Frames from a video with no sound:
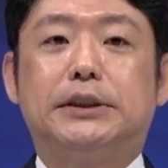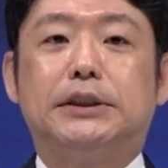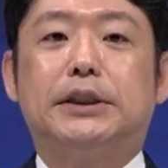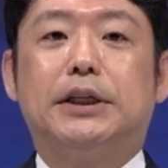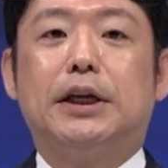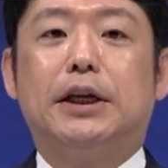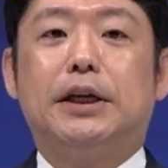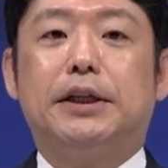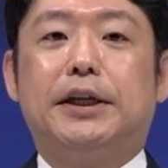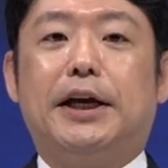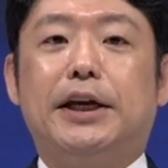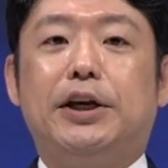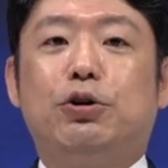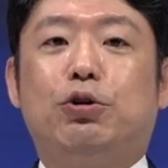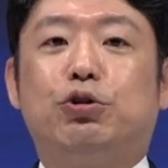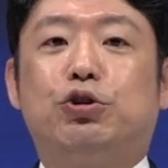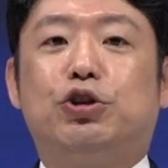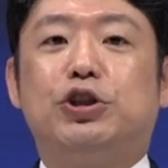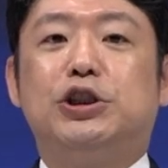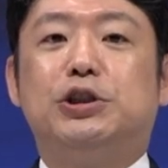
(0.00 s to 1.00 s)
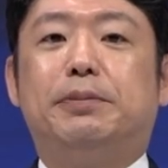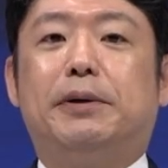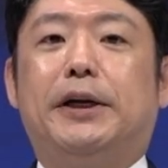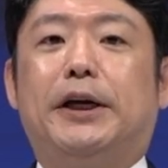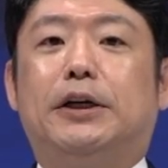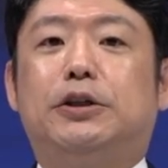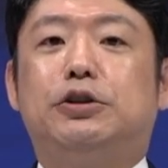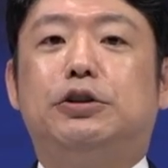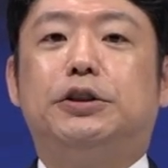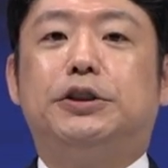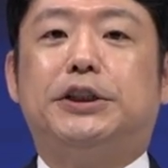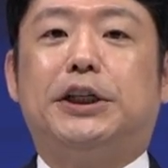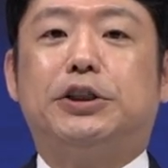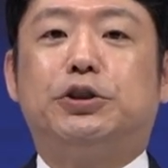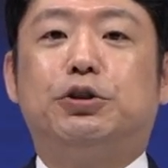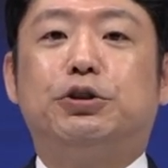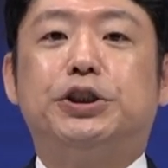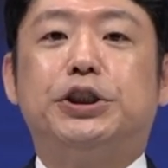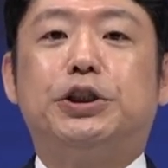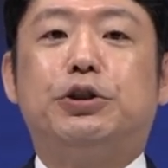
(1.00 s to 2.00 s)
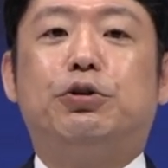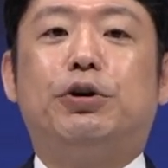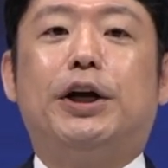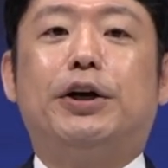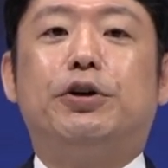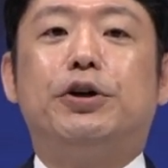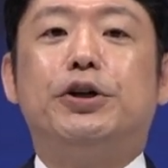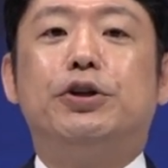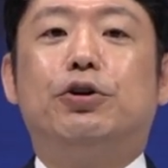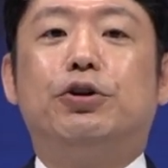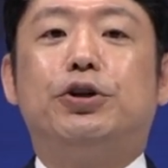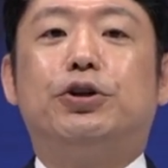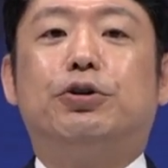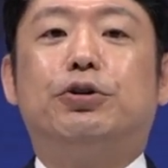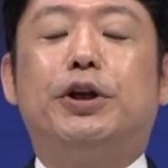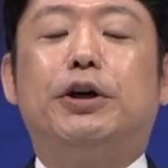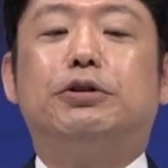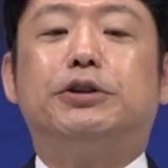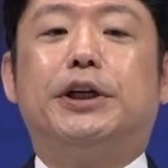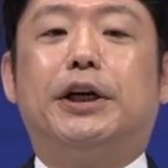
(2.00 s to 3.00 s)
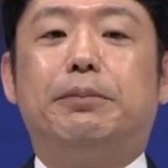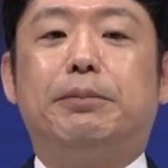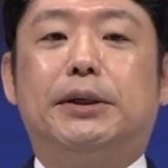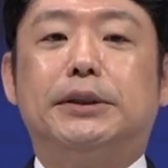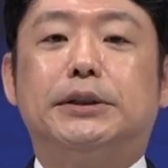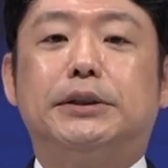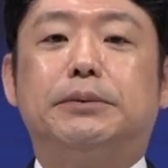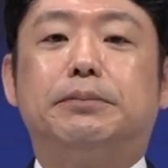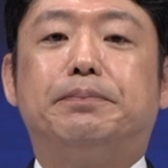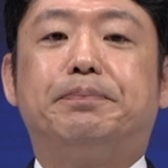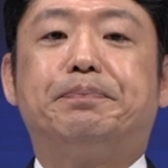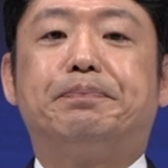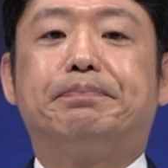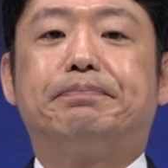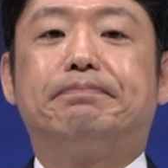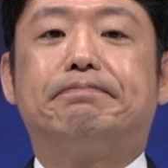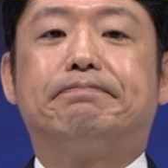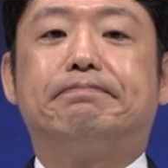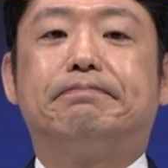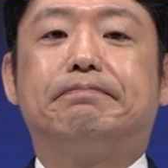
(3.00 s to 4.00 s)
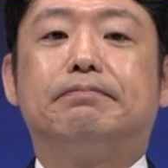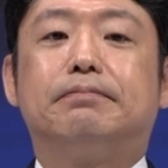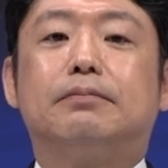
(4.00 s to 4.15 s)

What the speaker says: I am Ito, Representative Director, President, and CEO.